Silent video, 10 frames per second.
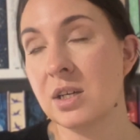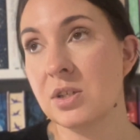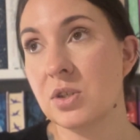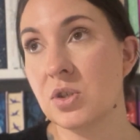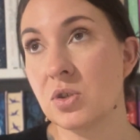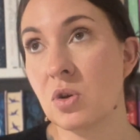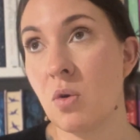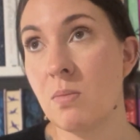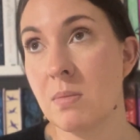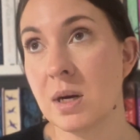so
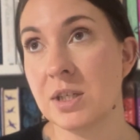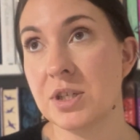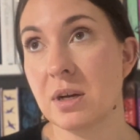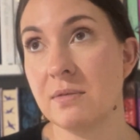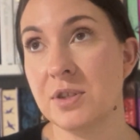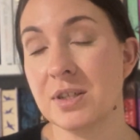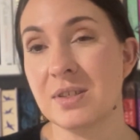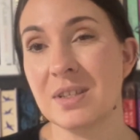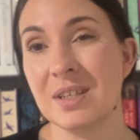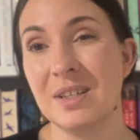much of
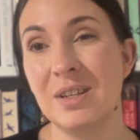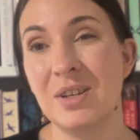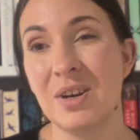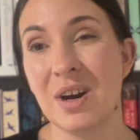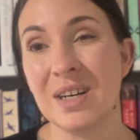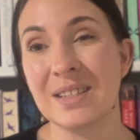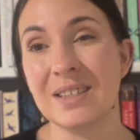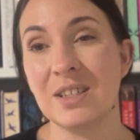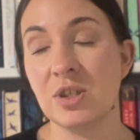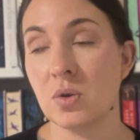just the not
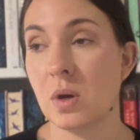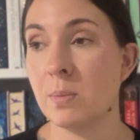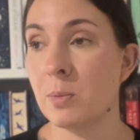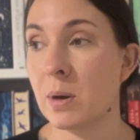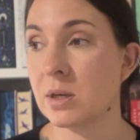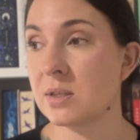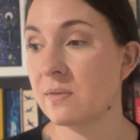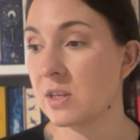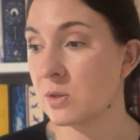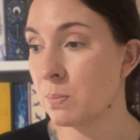enjoyable parts of
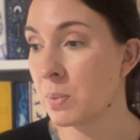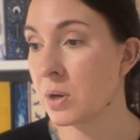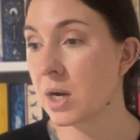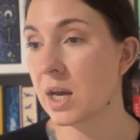this book,